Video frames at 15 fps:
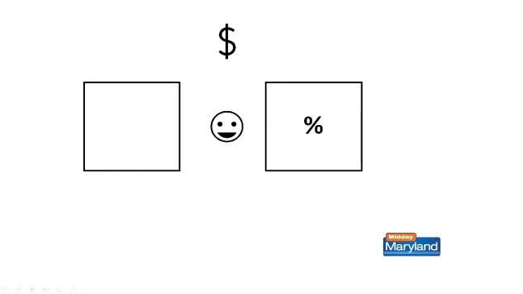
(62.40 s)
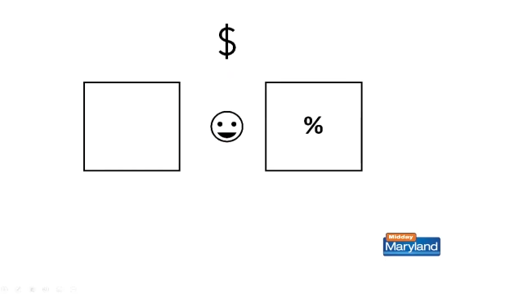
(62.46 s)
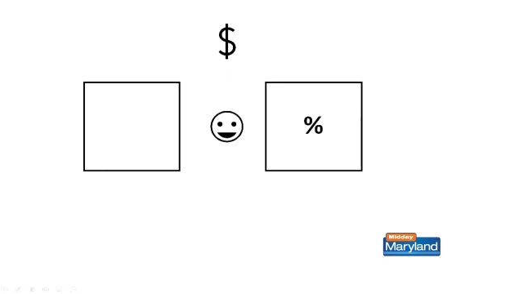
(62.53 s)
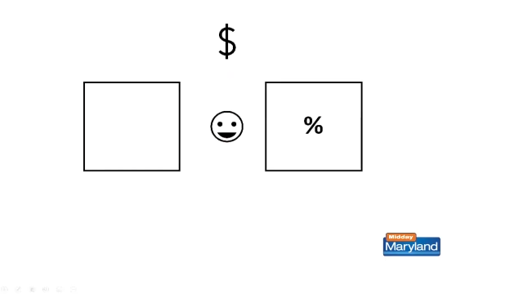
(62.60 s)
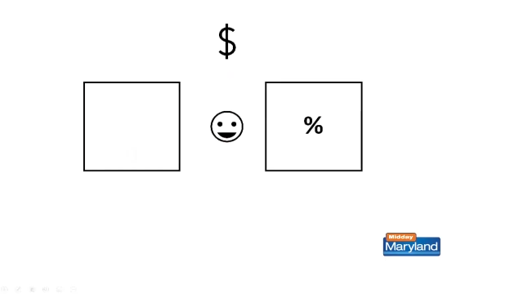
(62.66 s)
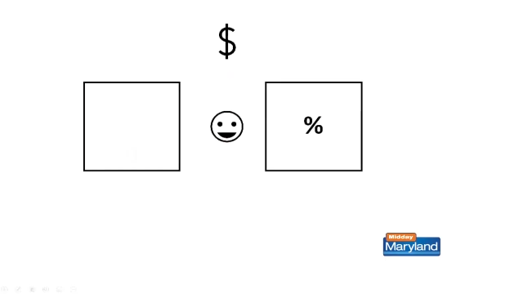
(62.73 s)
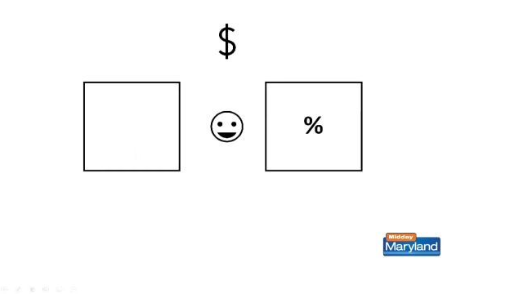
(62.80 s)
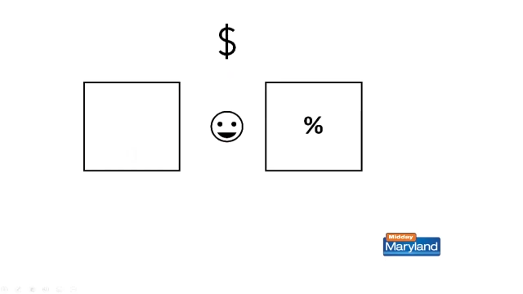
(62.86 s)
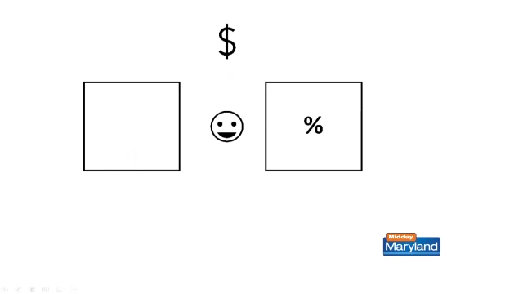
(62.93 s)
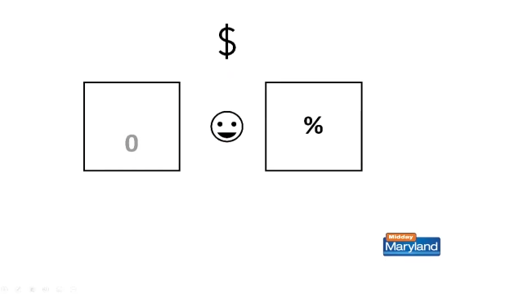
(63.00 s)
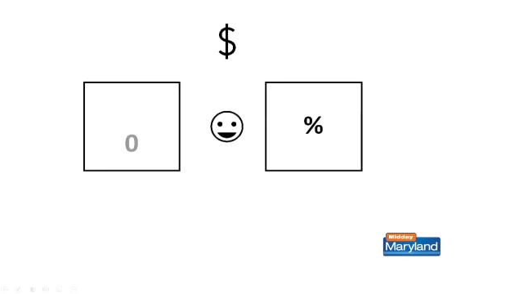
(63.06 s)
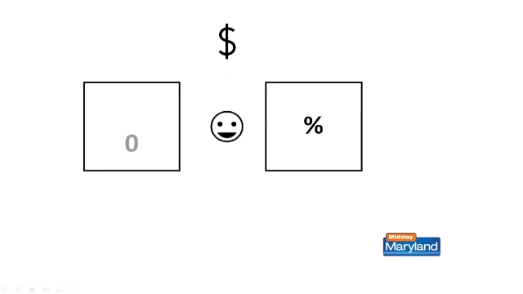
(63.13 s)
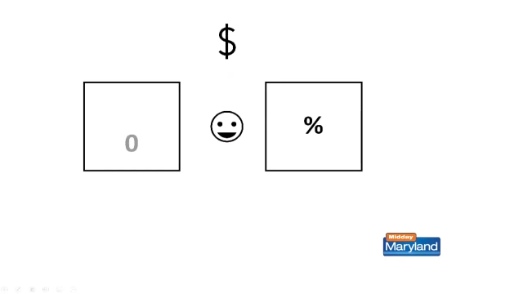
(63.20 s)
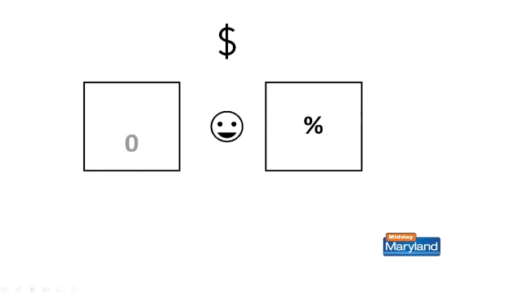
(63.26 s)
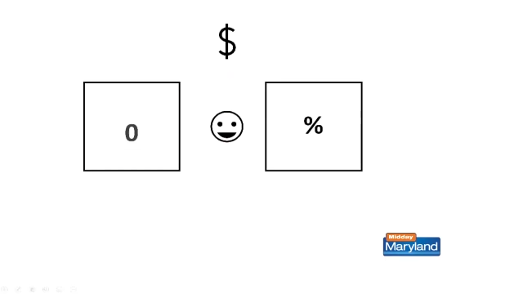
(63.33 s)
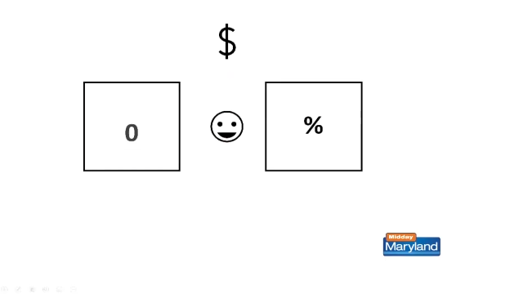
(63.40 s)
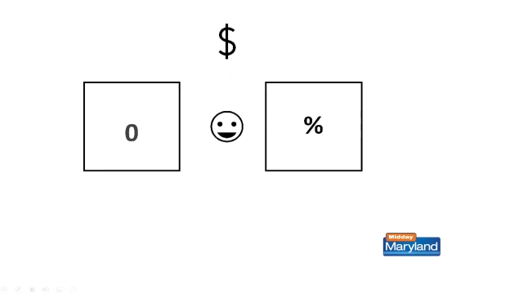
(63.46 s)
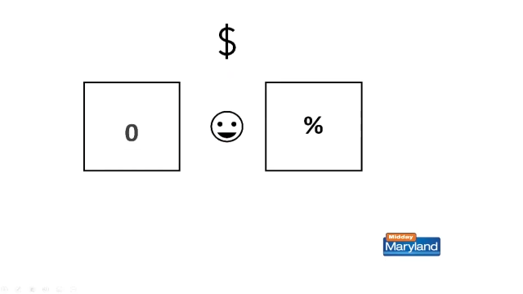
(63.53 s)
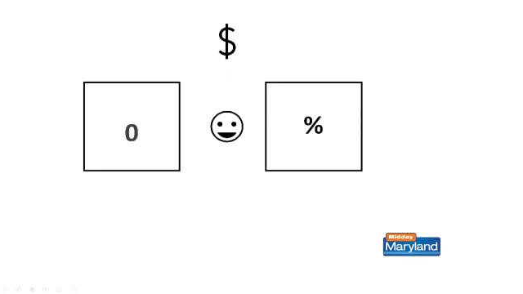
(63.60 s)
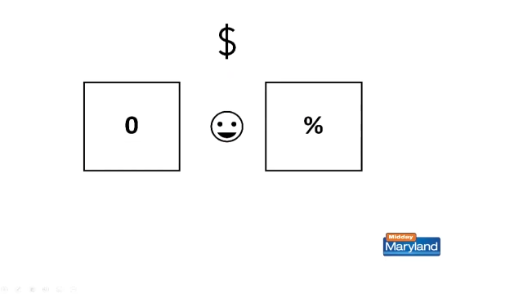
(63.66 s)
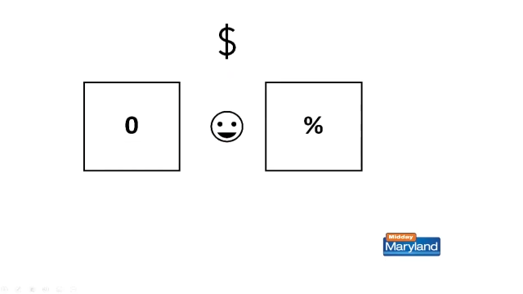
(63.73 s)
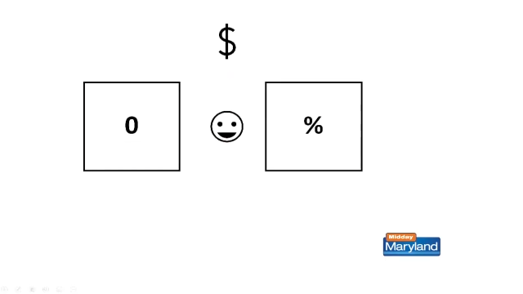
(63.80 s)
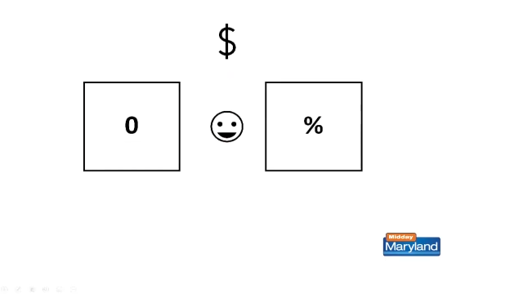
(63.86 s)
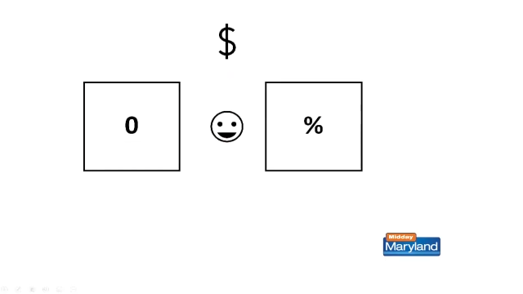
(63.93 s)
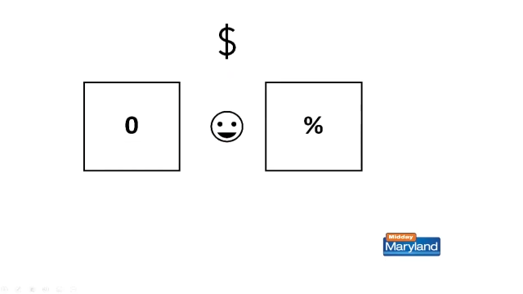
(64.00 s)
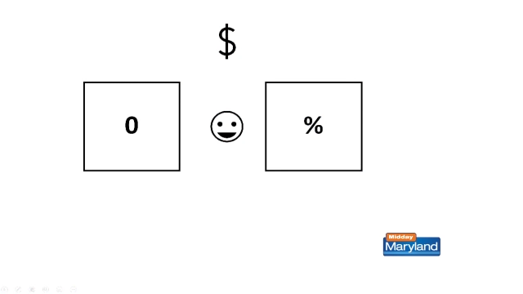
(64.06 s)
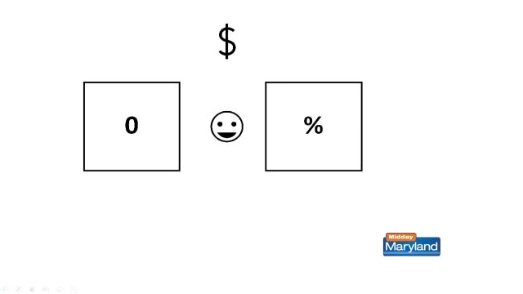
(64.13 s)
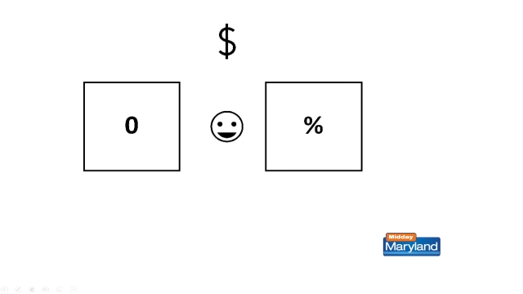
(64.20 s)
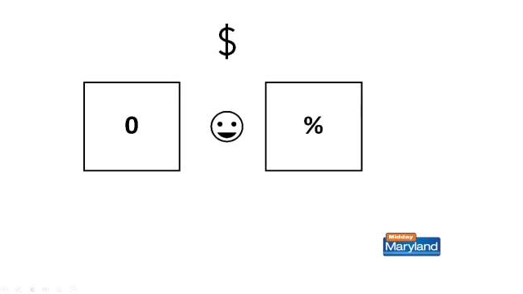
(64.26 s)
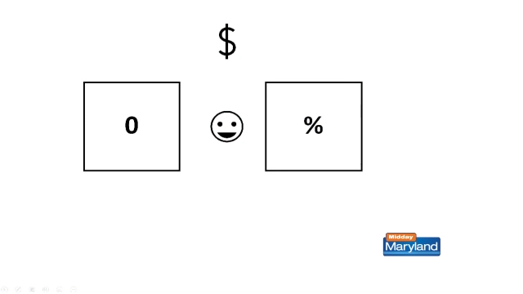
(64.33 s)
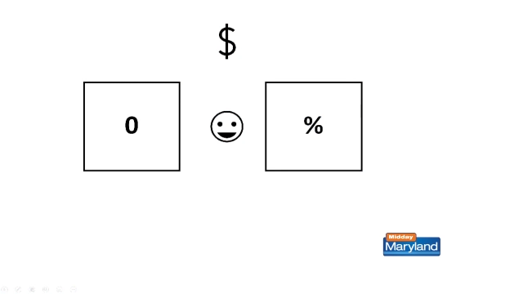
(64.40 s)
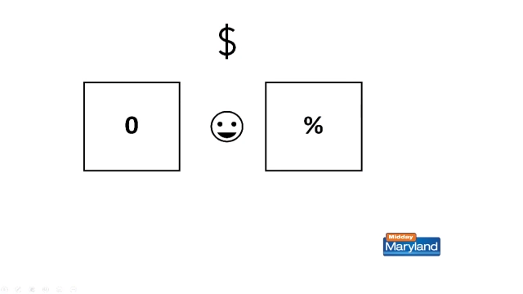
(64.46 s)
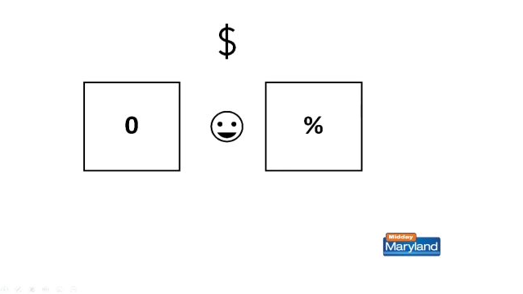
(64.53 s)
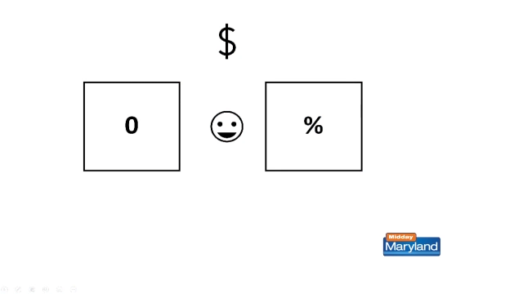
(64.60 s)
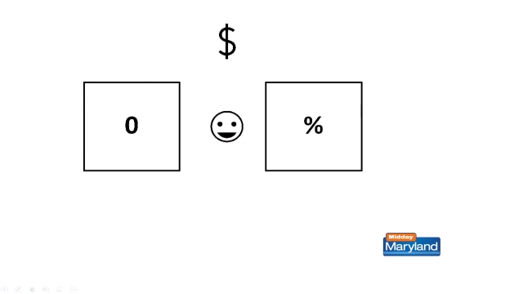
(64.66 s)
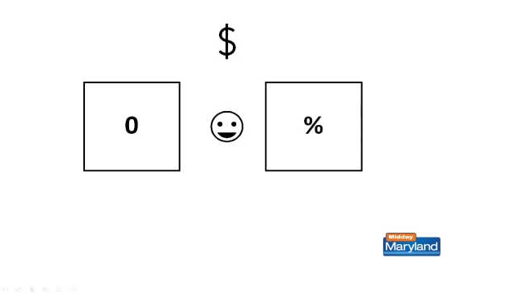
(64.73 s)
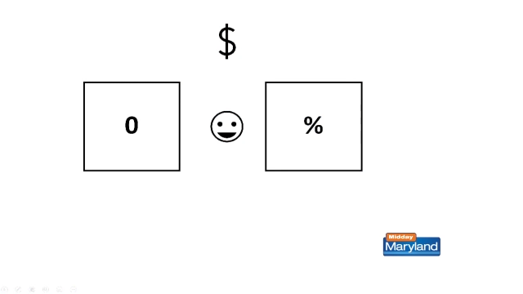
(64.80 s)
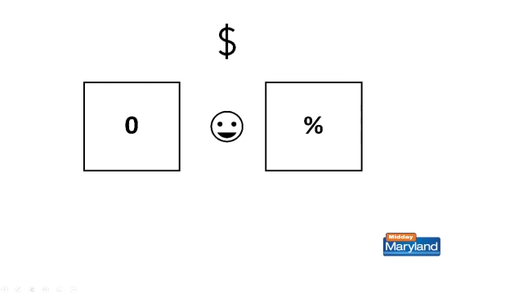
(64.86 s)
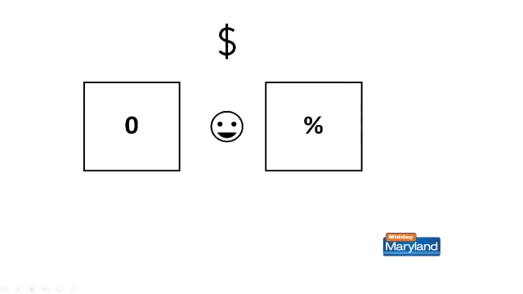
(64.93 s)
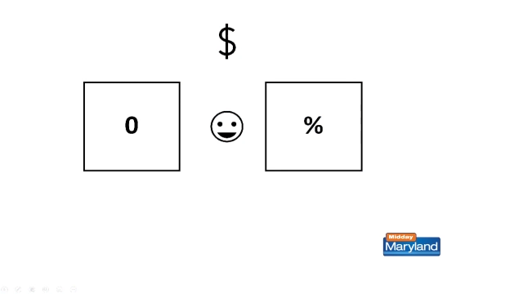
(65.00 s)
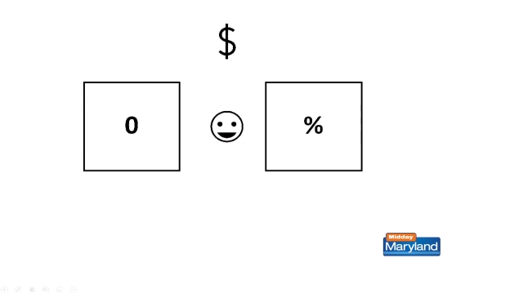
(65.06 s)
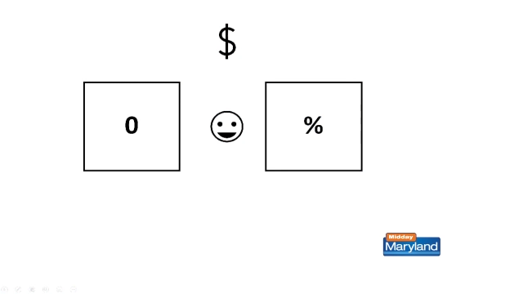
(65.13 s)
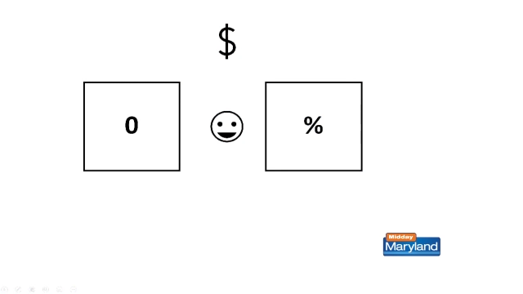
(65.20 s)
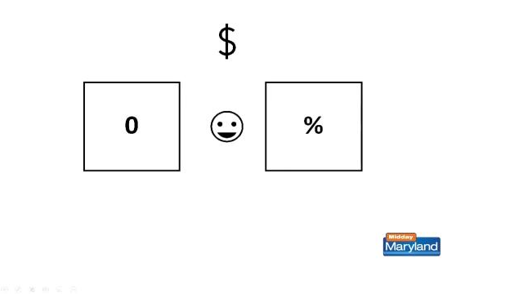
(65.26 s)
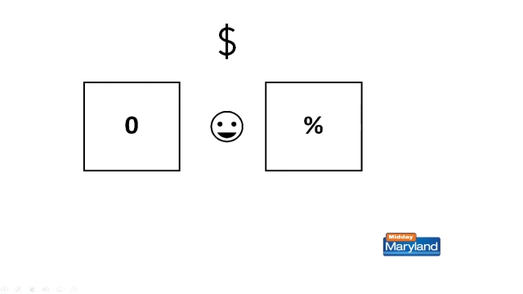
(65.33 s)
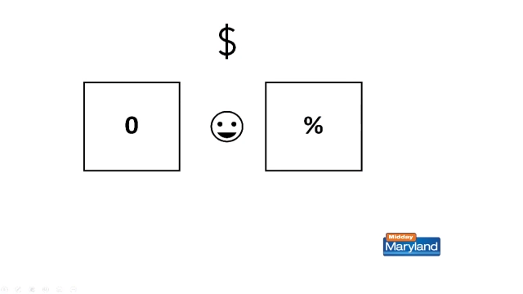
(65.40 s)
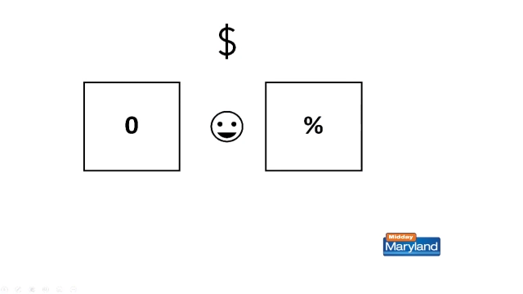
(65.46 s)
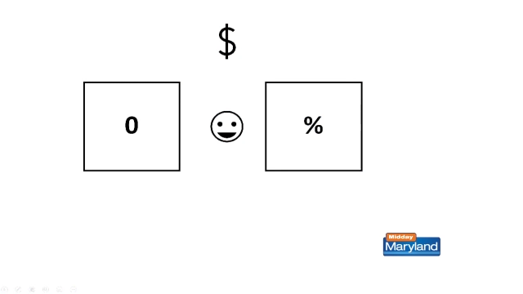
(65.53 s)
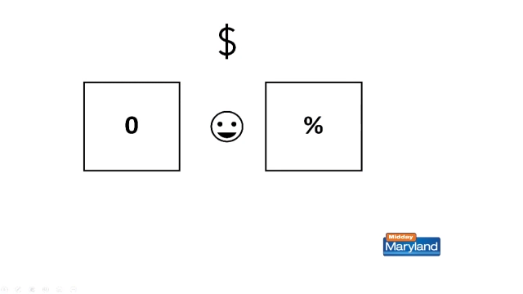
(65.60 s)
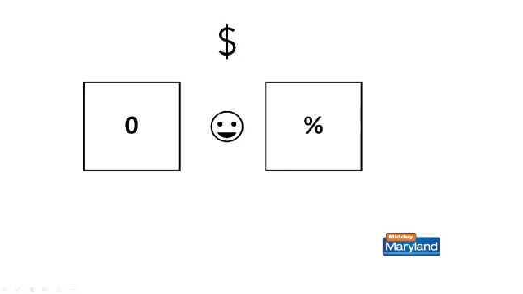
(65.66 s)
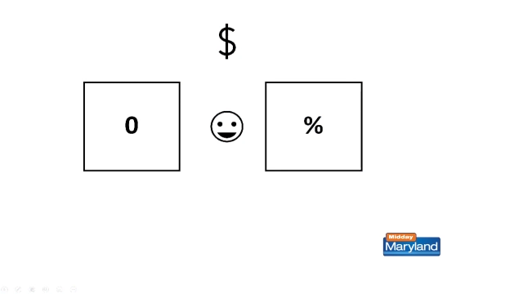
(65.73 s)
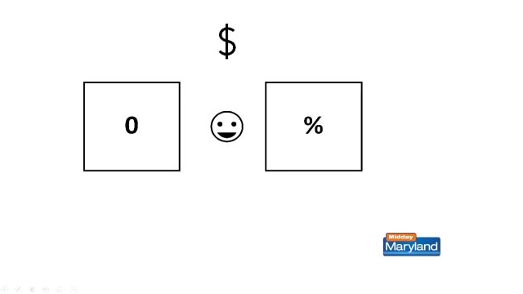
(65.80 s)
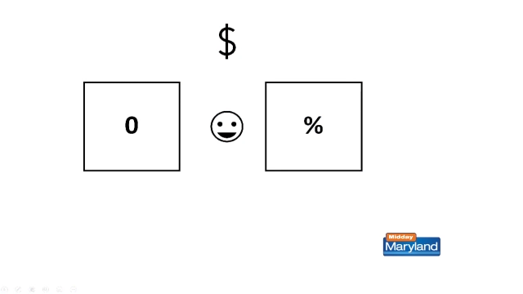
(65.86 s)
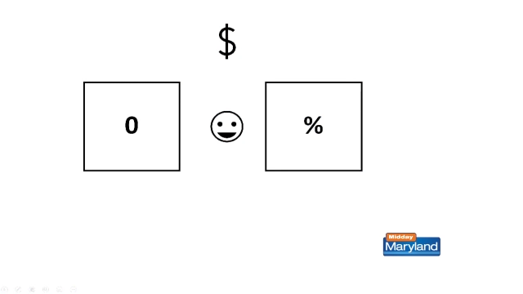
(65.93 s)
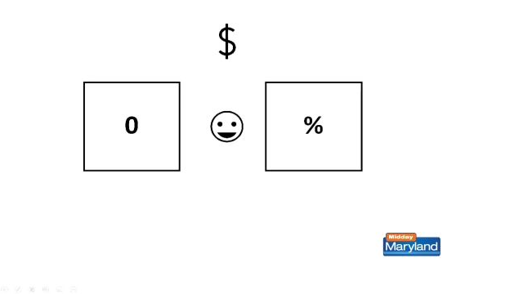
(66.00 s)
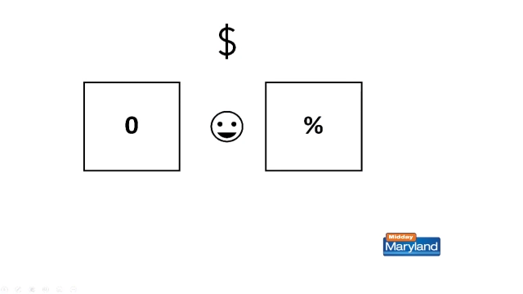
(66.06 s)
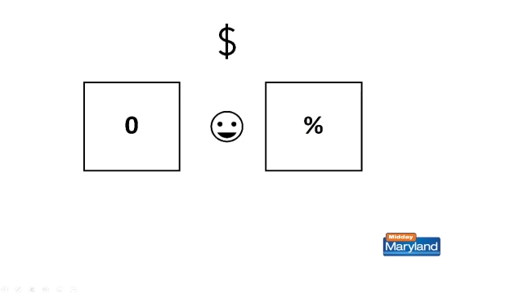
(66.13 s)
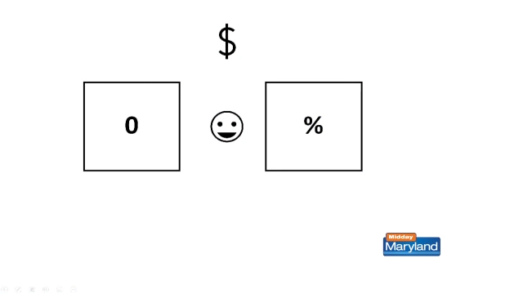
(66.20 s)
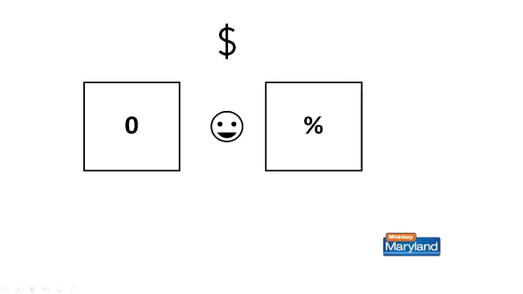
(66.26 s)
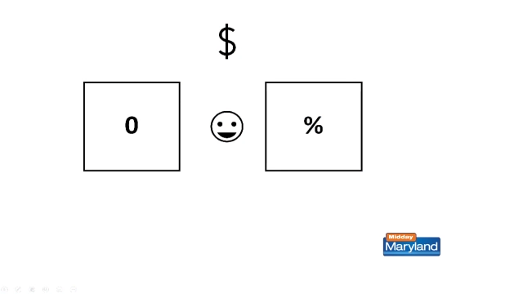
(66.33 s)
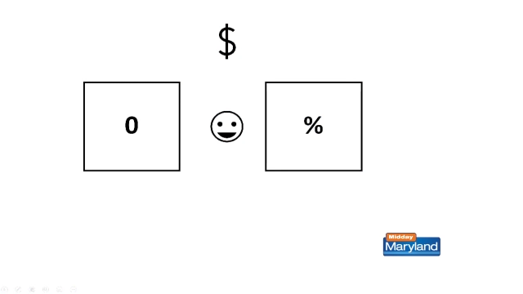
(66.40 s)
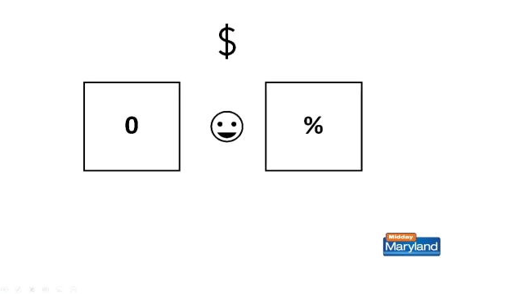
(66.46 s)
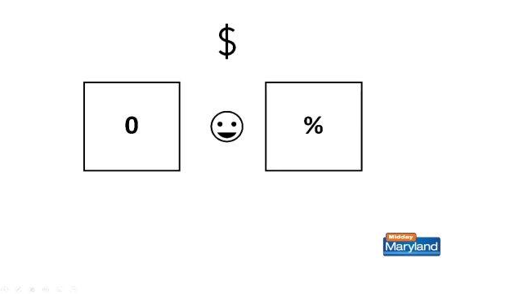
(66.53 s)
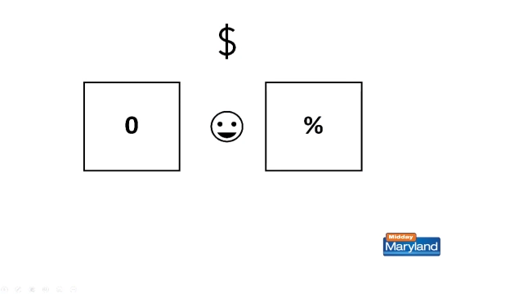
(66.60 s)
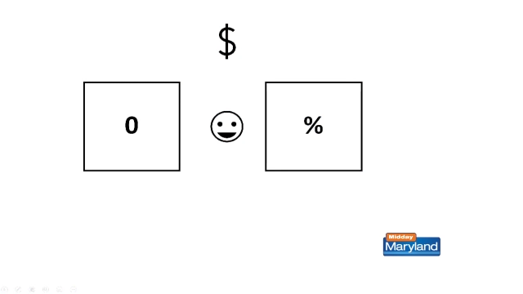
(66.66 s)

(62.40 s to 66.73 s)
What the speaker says: (no speaker visible)